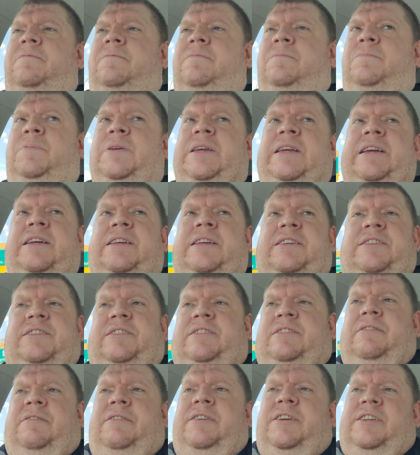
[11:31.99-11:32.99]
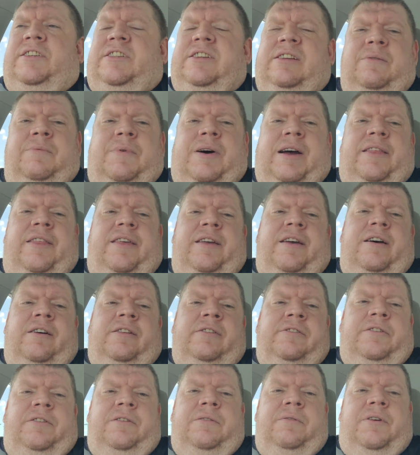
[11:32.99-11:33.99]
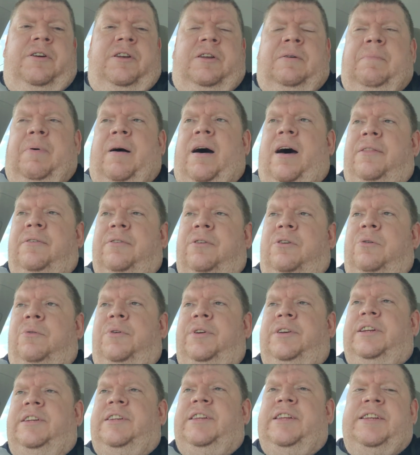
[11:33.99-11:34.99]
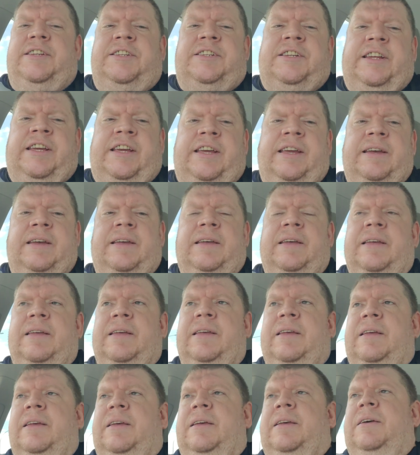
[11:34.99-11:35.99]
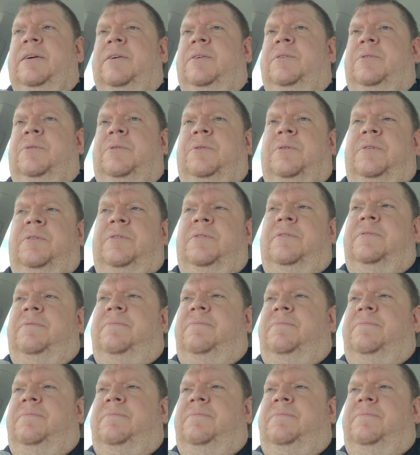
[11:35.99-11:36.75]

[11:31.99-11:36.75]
Because seriously, why the hell are you going to bother going to Disney or